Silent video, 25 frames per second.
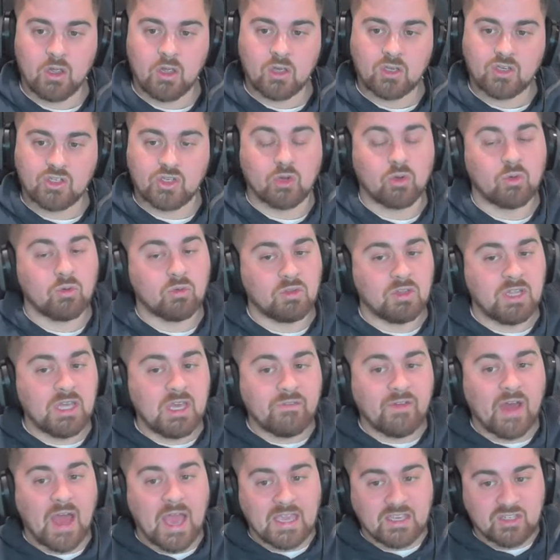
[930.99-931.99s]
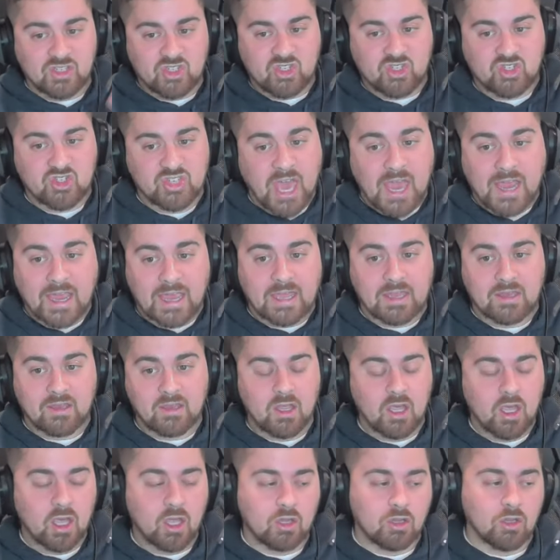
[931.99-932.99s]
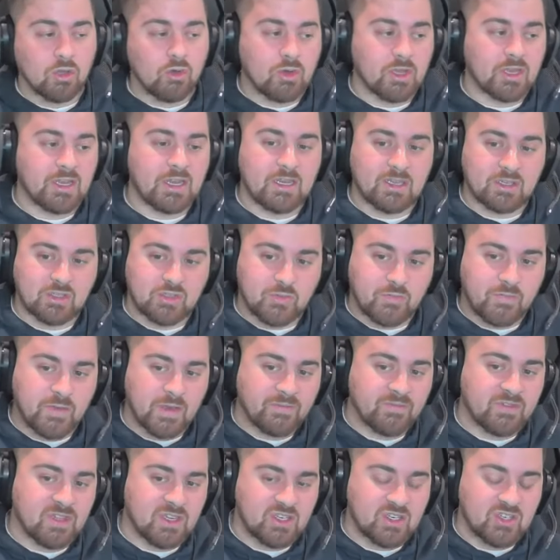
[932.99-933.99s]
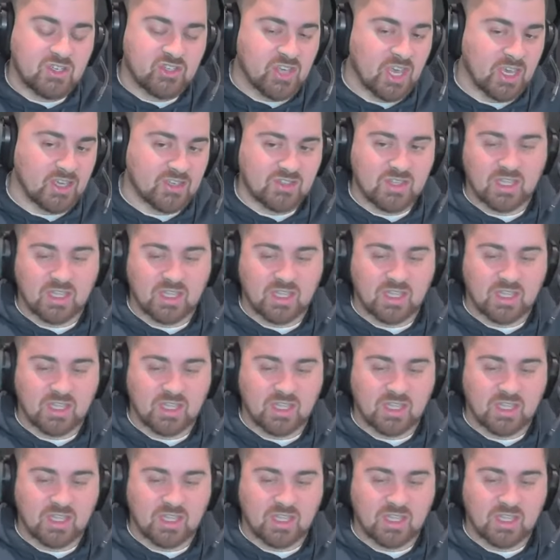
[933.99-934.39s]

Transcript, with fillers: So Levi is second. Luukkonen is 56.